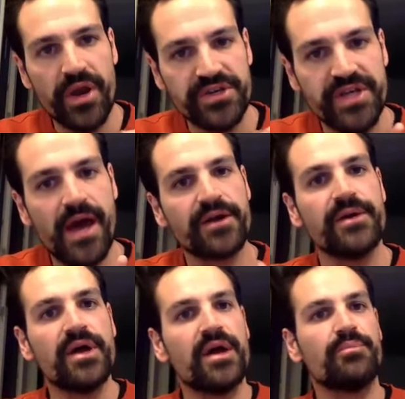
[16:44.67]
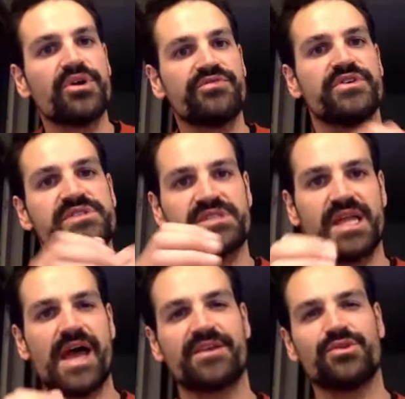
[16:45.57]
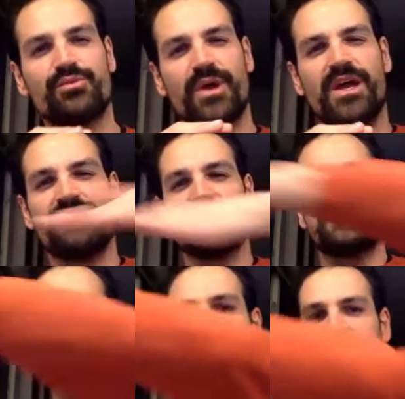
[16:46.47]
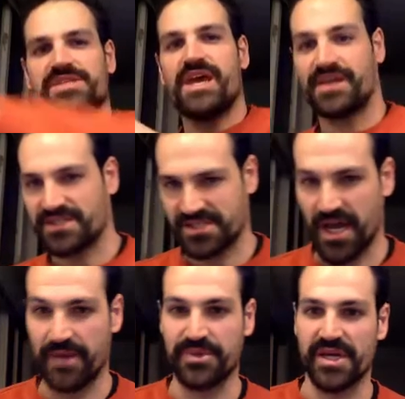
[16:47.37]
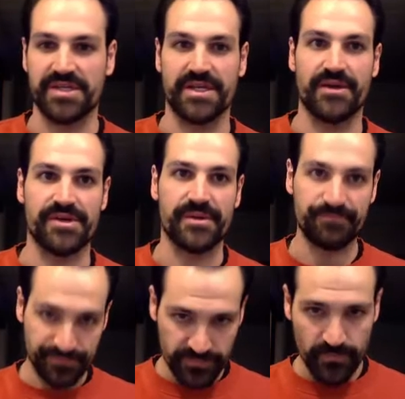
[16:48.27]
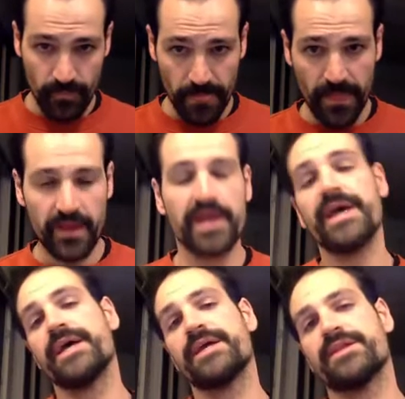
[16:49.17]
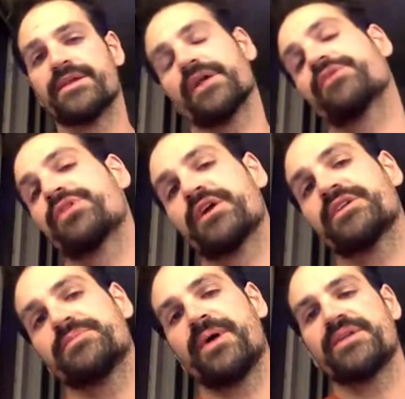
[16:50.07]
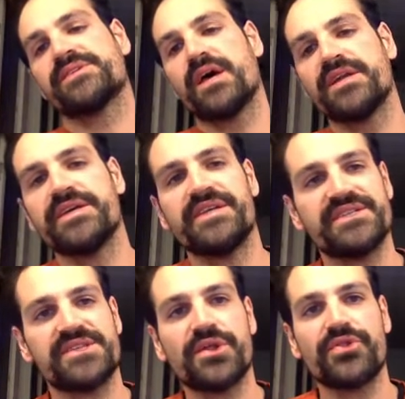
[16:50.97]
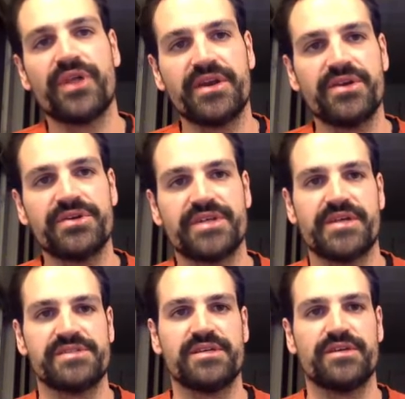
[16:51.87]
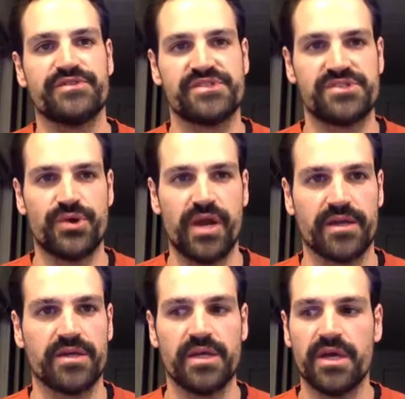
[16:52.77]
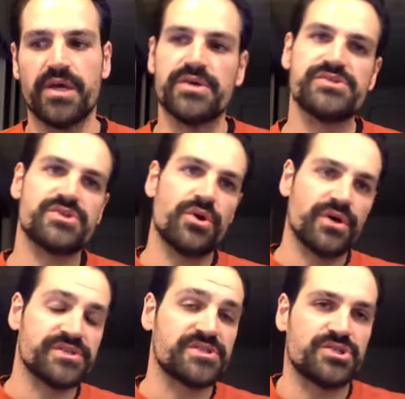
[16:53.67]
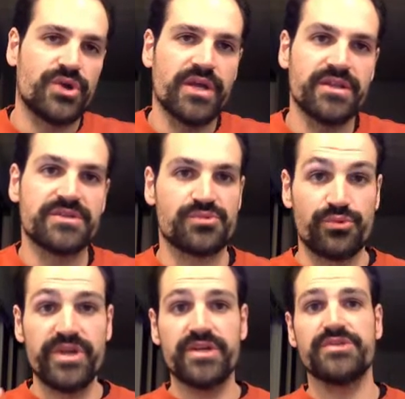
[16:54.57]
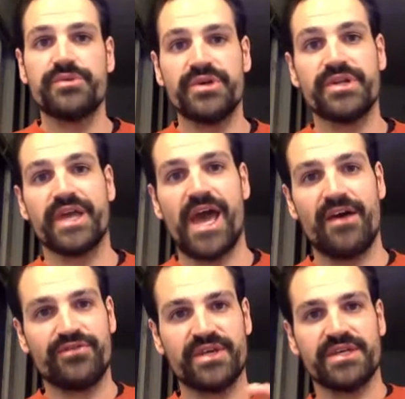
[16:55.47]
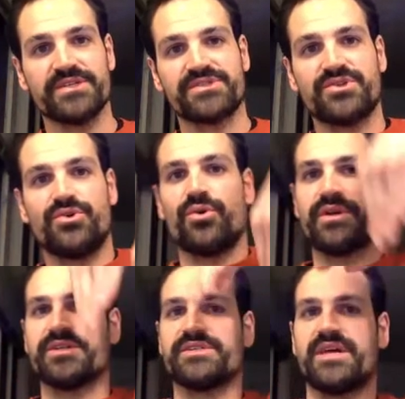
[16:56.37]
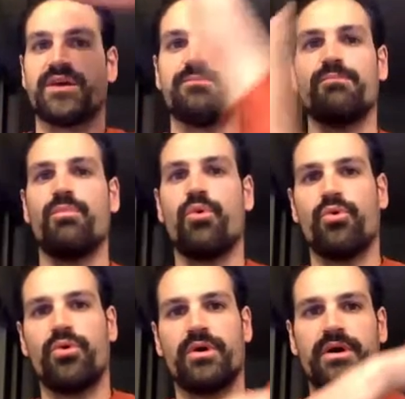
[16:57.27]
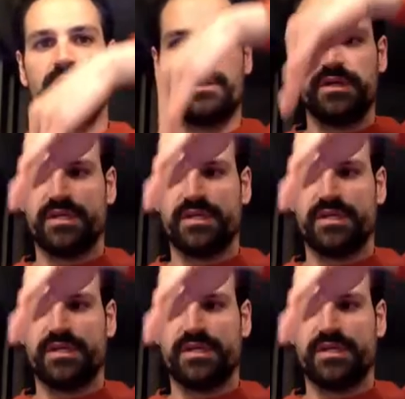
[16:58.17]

right down it. But if it's slack, the wave is going to take its time getting down there. The other thing it depends on is the linear density of a string. So a string that's really, really heavy is going to take more,